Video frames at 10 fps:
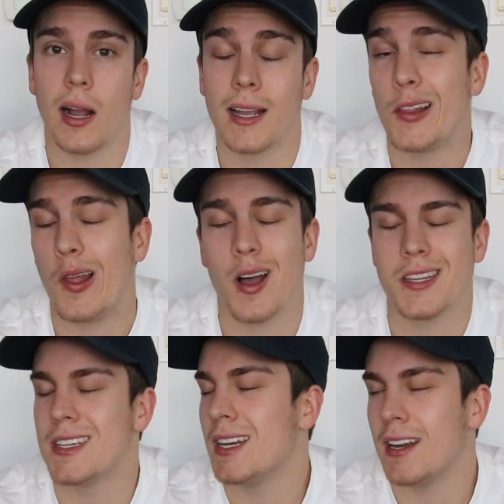get
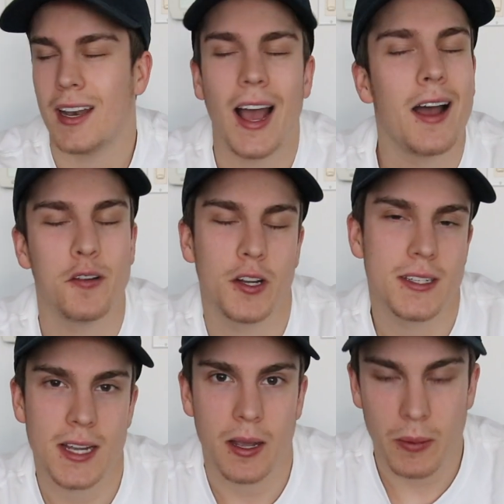lost in and have a good
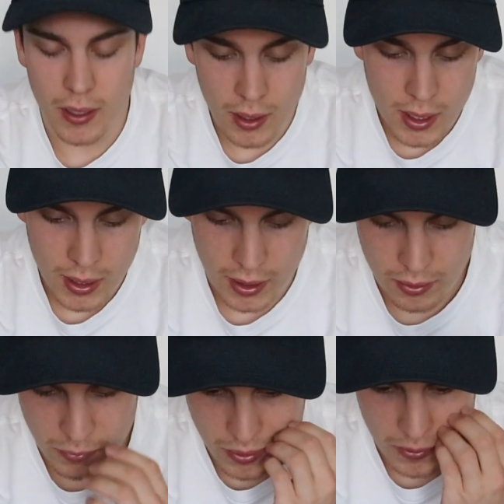time in the
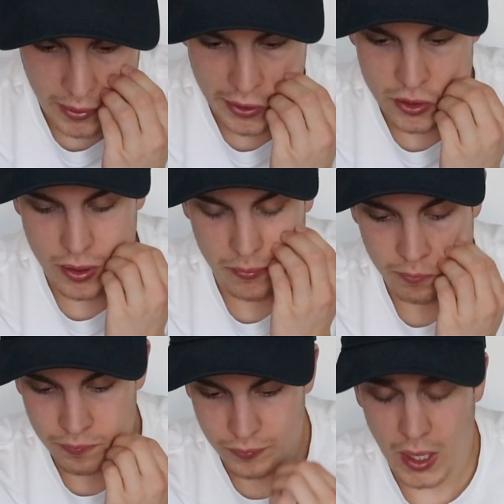middle of the country.
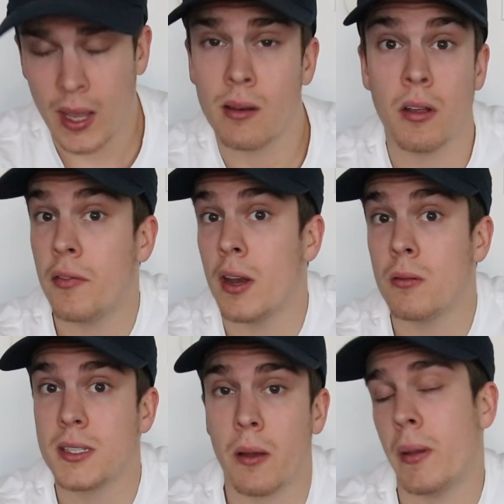And if
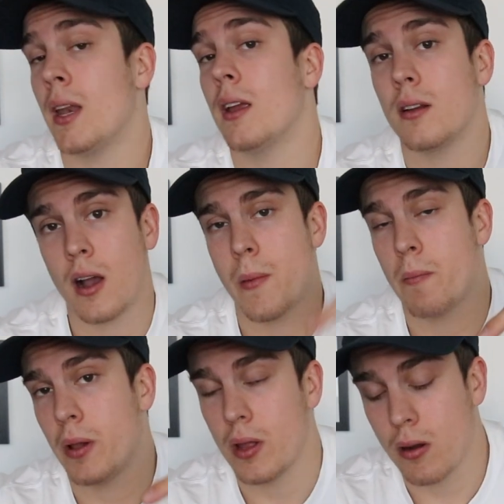anyone's Albanian, comment
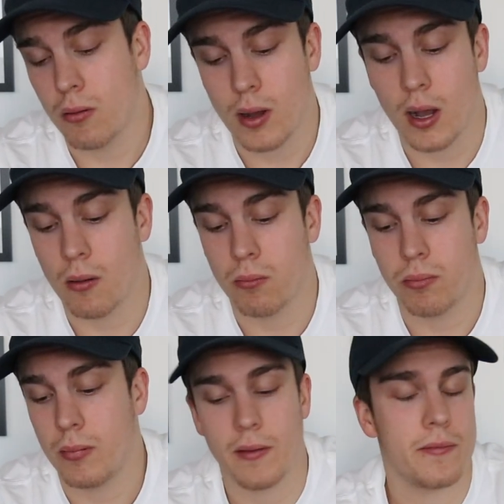below
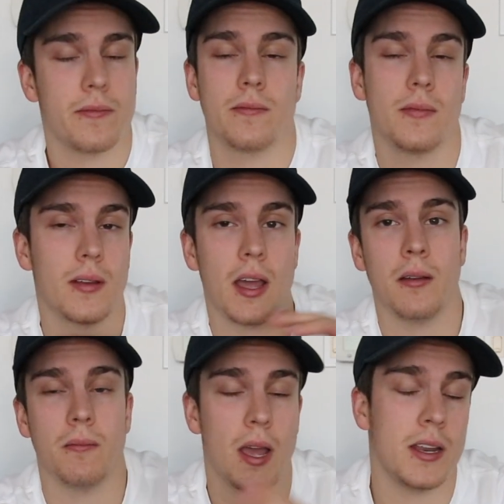if
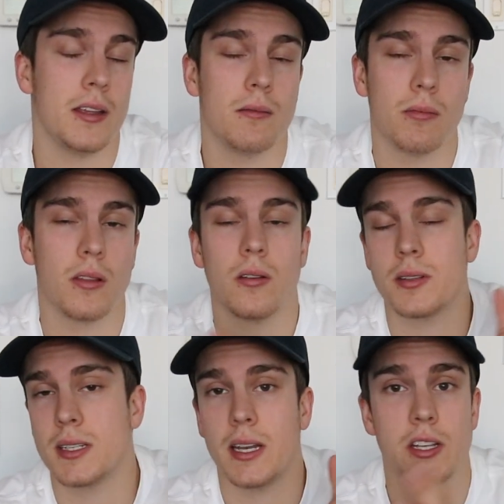any little
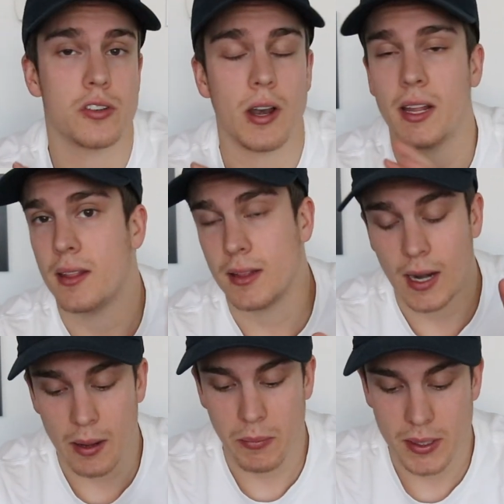cities or anything that
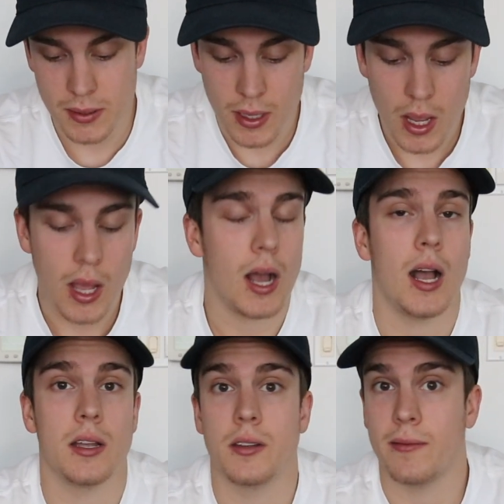I missed
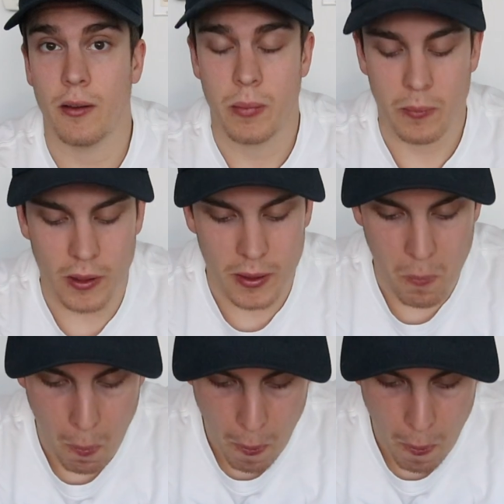to fill people in.